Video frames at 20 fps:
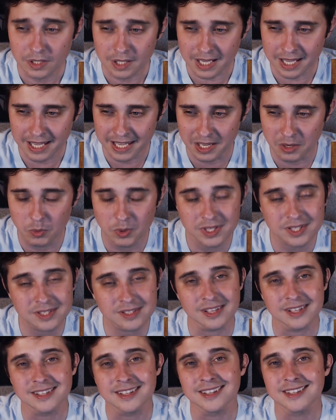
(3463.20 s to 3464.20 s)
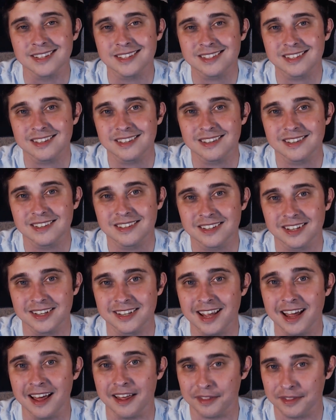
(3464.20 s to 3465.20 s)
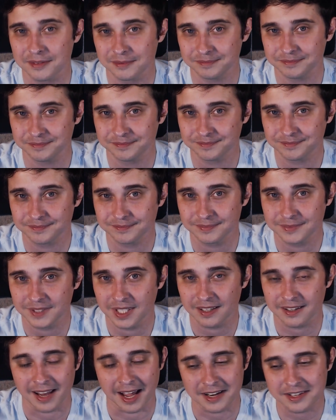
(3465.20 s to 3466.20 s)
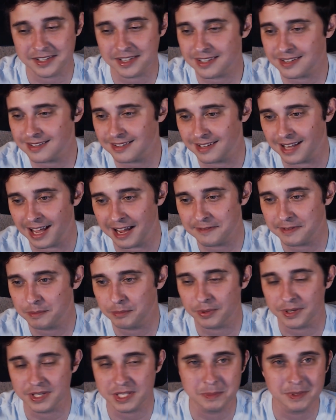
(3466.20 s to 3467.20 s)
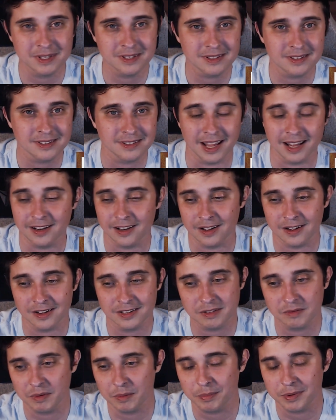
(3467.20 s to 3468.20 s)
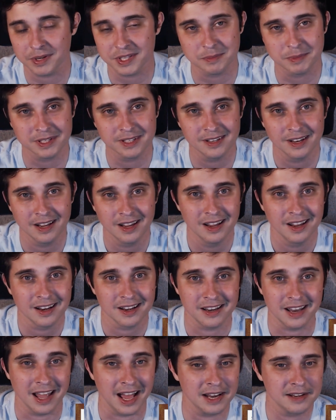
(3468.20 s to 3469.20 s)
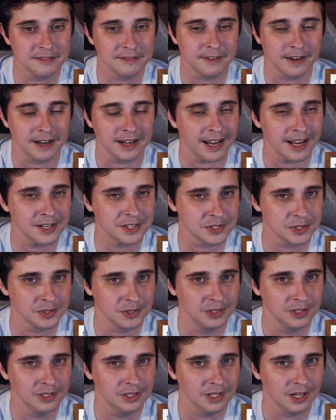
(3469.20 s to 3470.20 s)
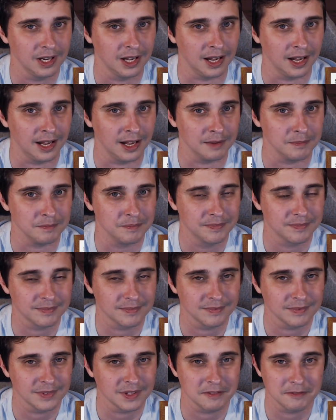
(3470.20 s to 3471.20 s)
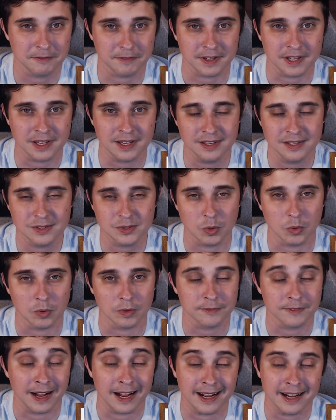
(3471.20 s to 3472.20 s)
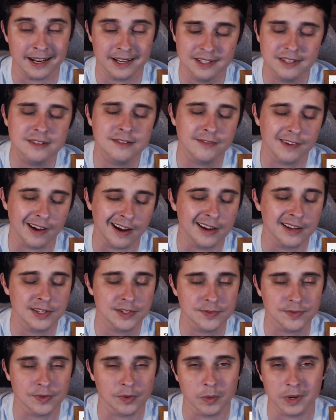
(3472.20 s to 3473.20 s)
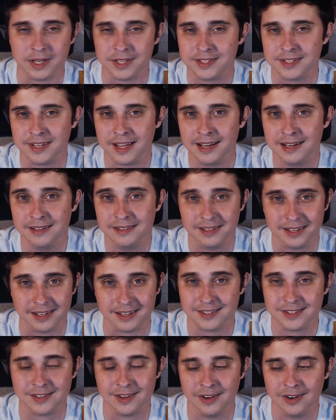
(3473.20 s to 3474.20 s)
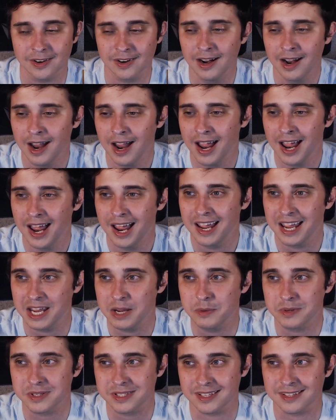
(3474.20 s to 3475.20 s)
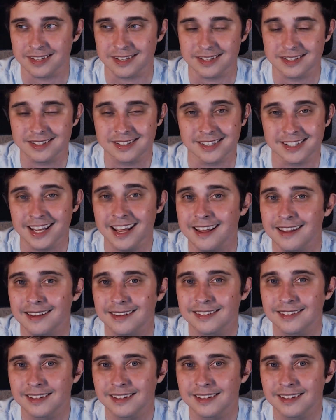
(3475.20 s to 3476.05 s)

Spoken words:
he was sentenced to death, not just life imprisonment, not long-term imprisonment, not financial fees or fines for what he said in a song. He was sentenced to death.